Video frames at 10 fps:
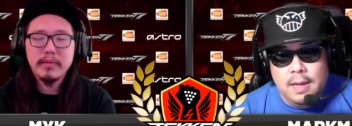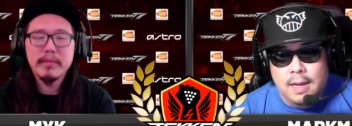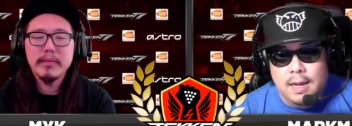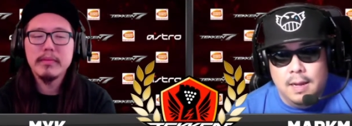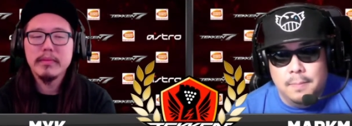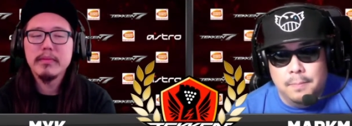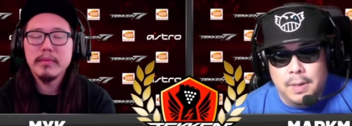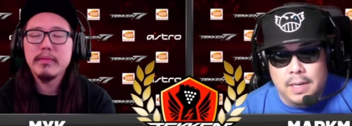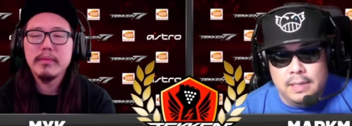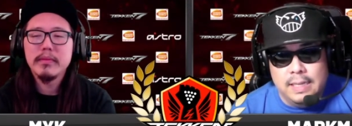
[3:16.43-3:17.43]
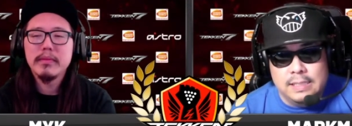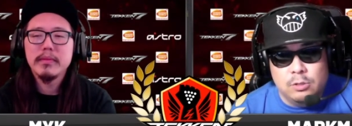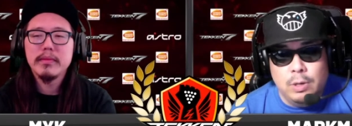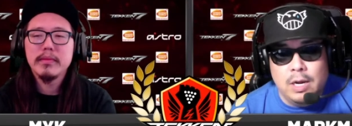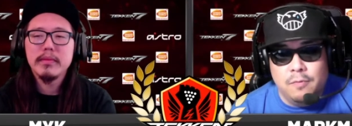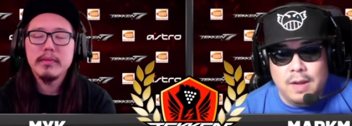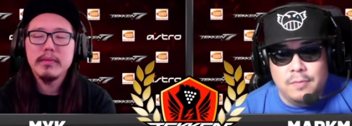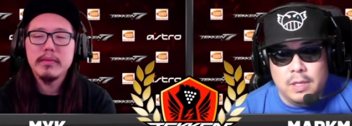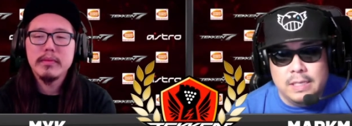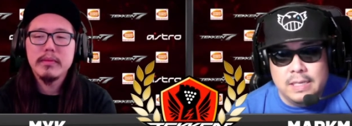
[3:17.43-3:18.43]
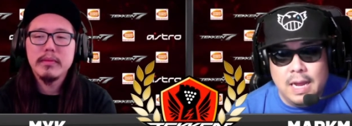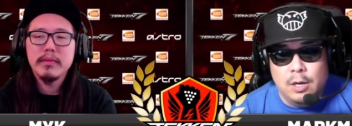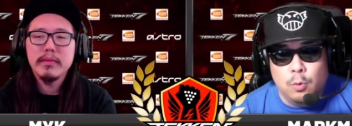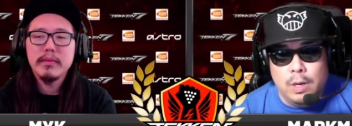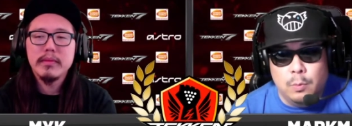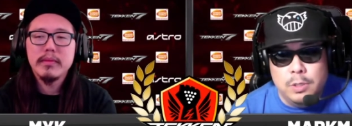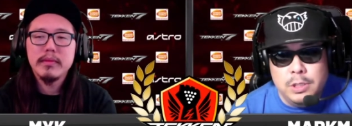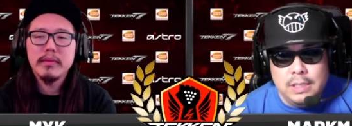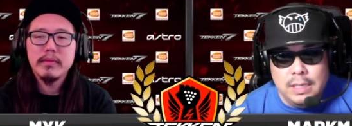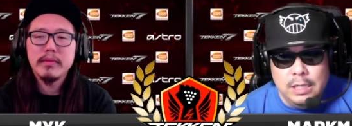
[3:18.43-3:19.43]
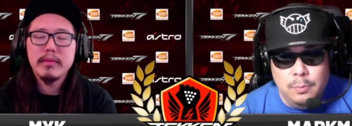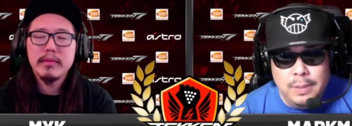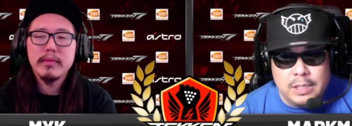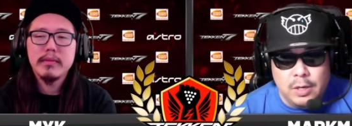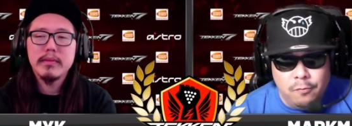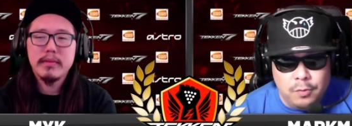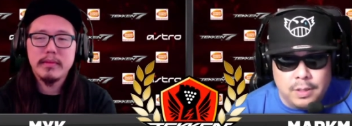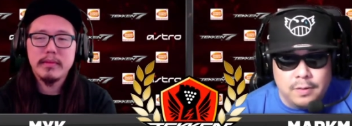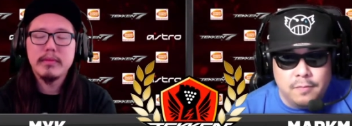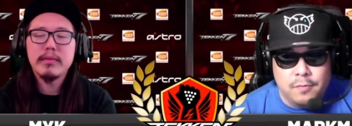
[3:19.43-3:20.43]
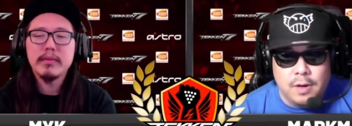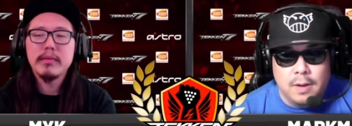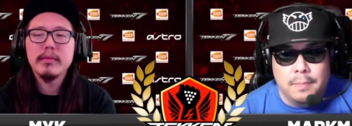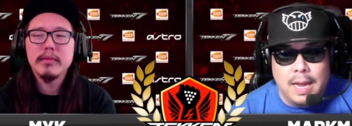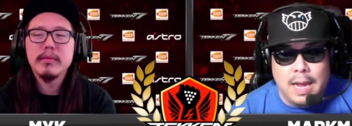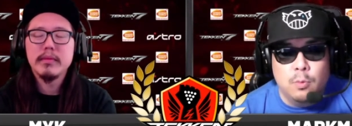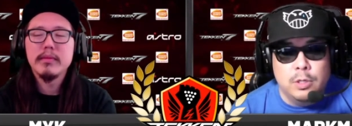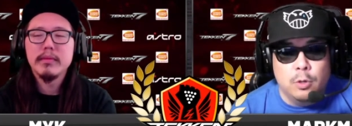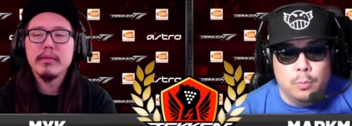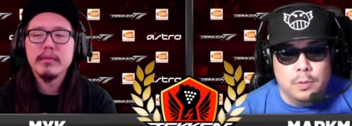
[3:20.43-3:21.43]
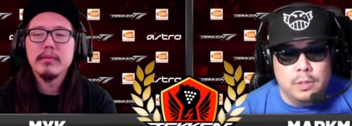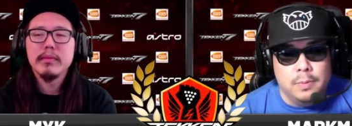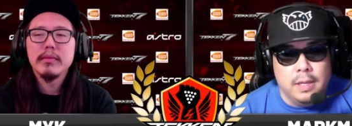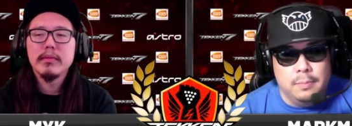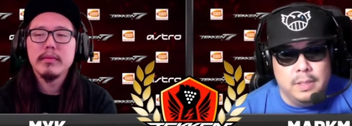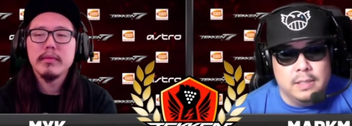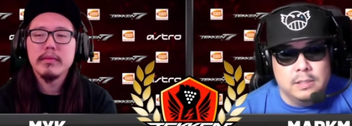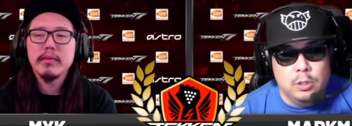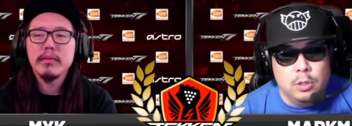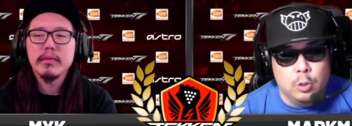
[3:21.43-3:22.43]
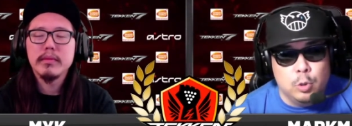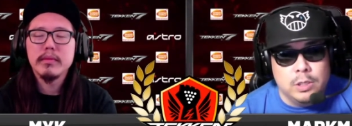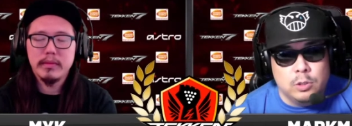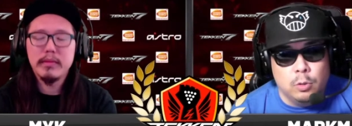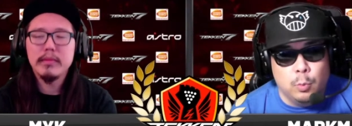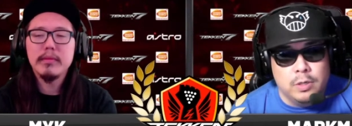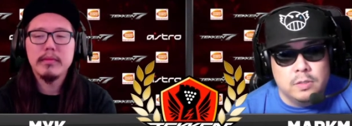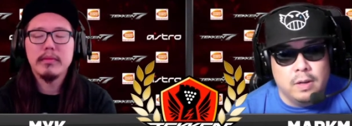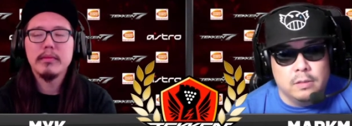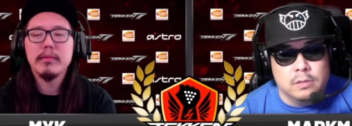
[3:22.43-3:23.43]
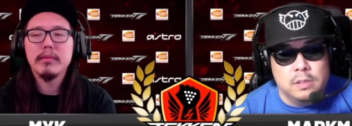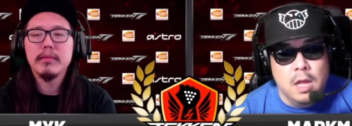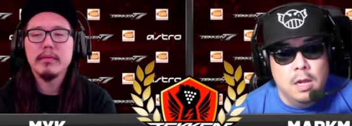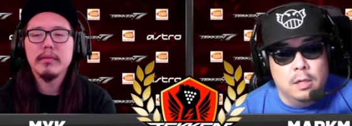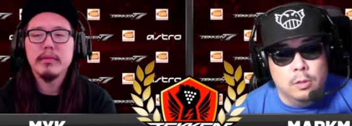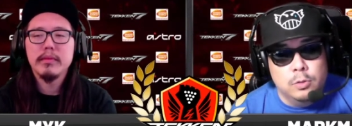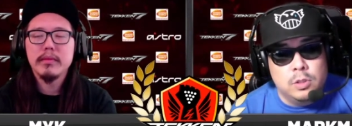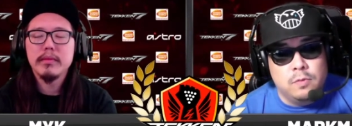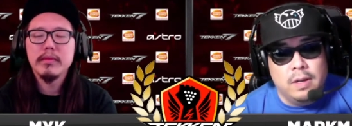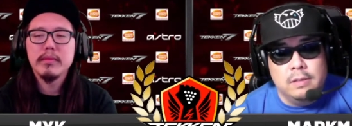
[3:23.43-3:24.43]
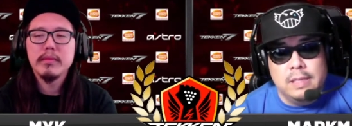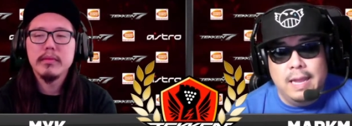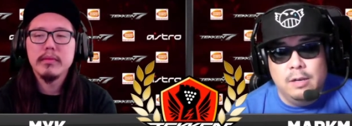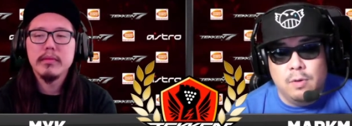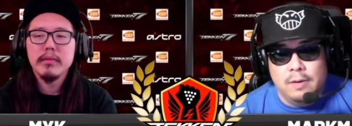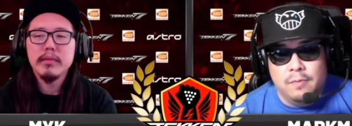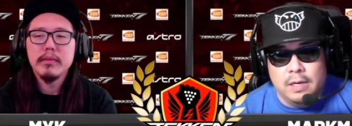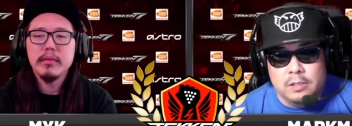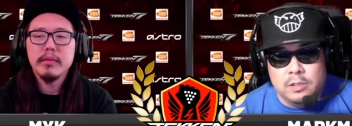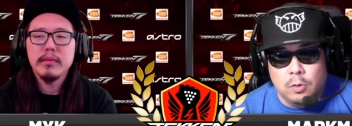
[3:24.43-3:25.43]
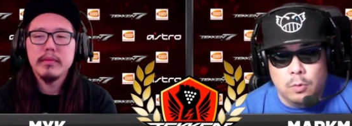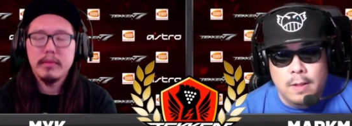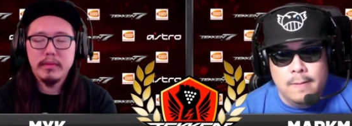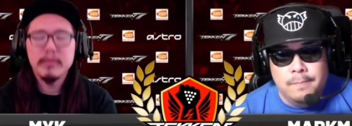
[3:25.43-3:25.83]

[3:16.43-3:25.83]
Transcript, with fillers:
Speaker 1: um, but it's three out of five the entire way, which is a little bit different from how we normally play because you know usually it's only winners finals, losers finals, and grind finals. So